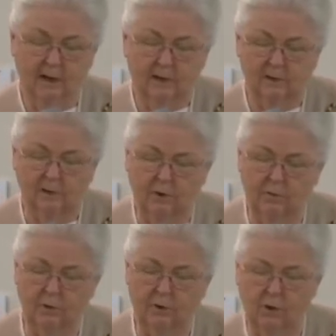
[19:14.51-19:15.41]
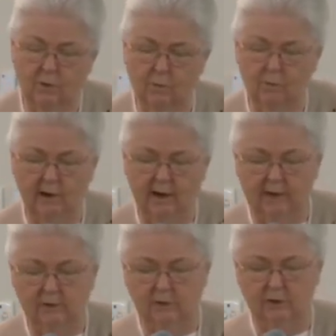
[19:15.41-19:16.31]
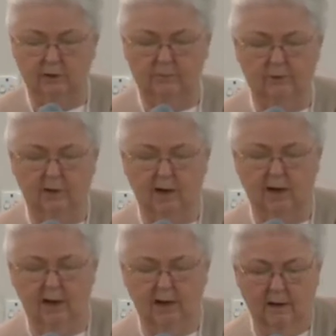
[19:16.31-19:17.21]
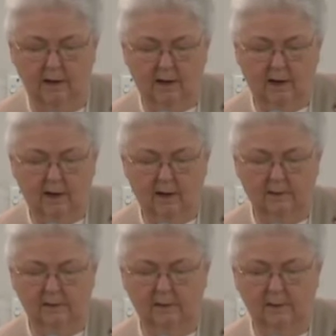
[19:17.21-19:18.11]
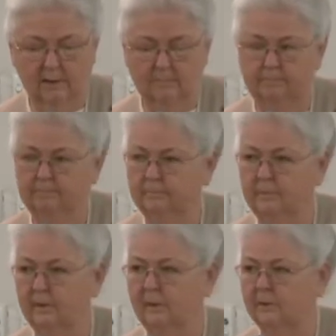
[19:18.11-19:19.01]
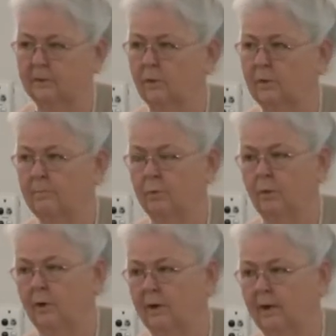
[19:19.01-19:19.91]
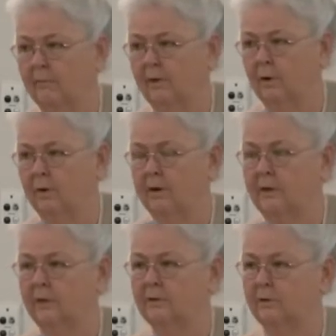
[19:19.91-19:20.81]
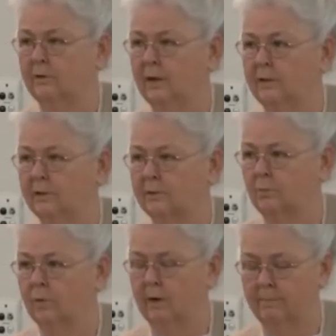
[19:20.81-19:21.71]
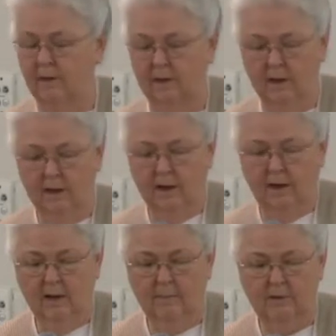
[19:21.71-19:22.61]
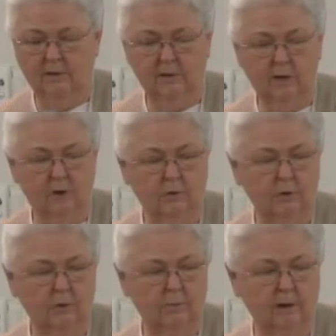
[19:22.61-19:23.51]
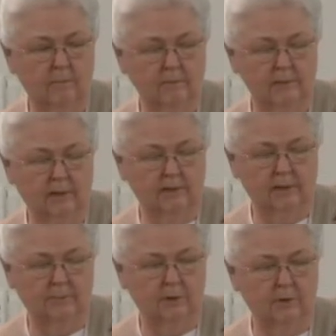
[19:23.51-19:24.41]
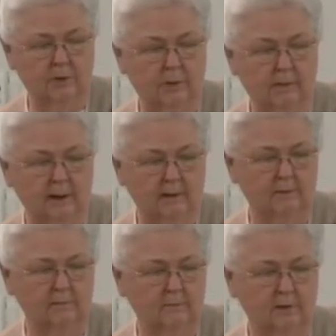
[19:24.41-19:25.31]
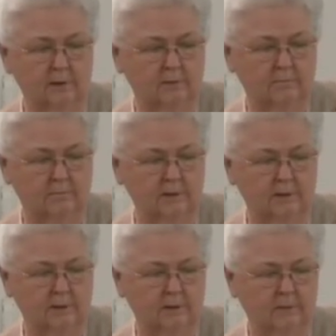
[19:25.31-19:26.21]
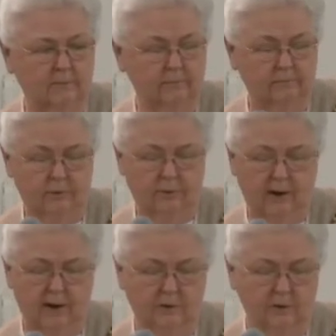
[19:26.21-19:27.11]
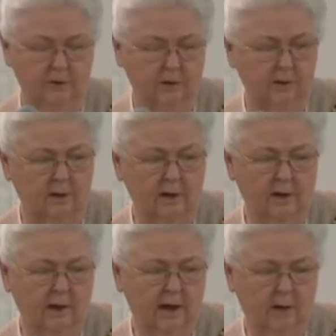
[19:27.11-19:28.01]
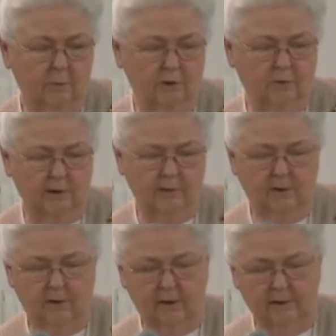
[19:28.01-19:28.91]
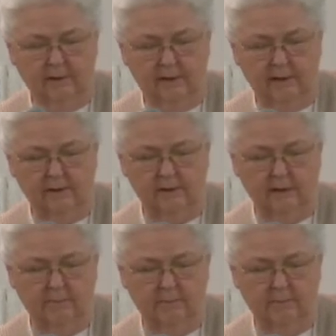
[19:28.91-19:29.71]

So, you know, relationship to God is so important, and I've already touched on that this morning, but let me just talk to you, say something to you about this business of your ages and how we dream and all this kind of stuff.